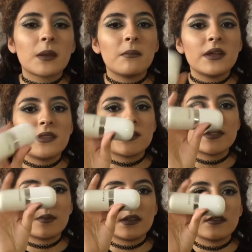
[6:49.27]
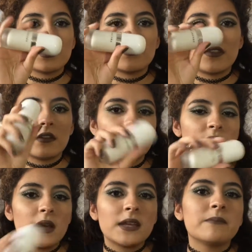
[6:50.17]
But this has been a good favorite
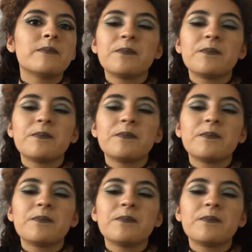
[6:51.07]
of mine.